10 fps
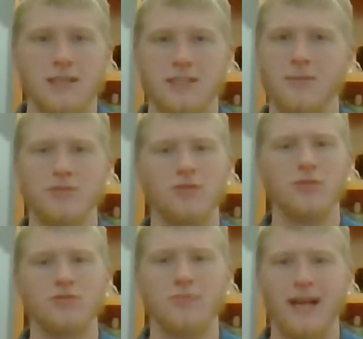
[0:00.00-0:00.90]
Some
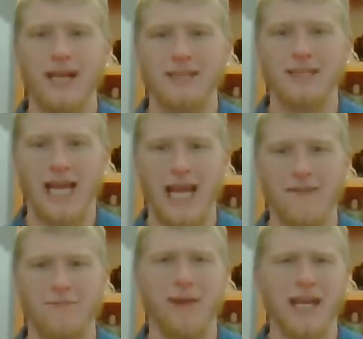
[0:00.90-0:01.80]
schools might
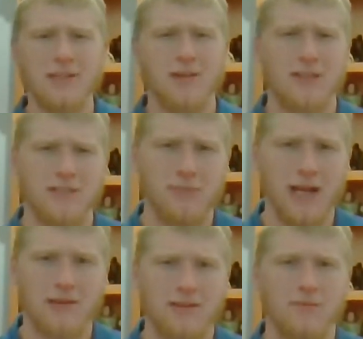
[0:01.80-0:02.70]
have baseball as
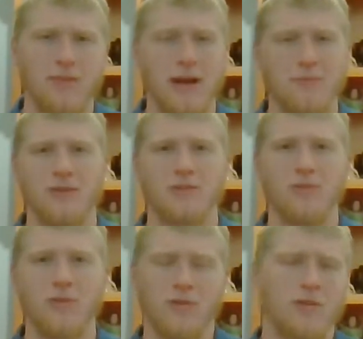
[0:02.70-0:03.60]
a popular
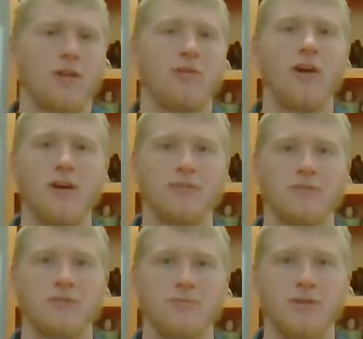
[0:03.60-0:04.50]
sport or lacrosse,